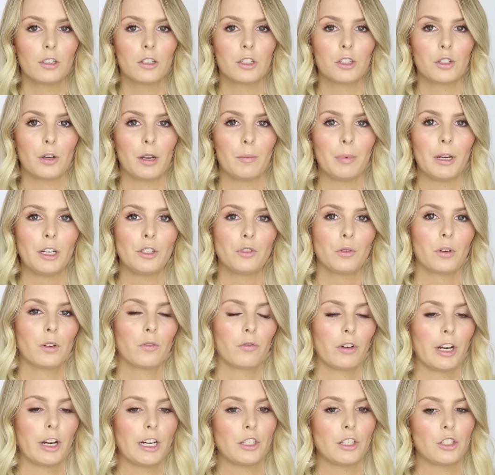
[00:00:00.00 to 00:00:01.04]
So I'd been
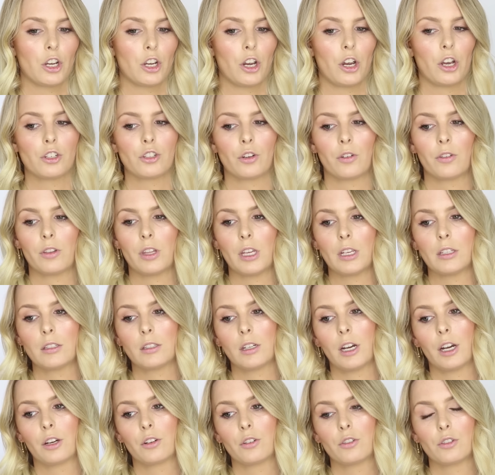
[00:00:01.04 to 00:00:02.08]
doing research on things
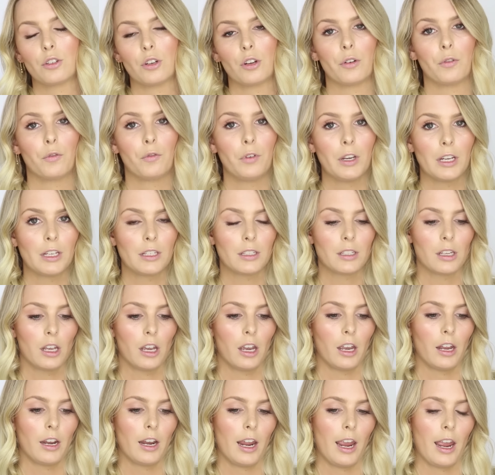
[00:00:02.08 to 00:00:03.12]
that I could do to fix
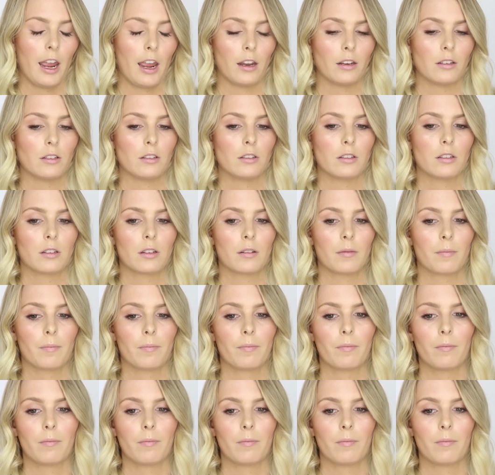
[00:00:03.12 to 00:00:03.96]
it, and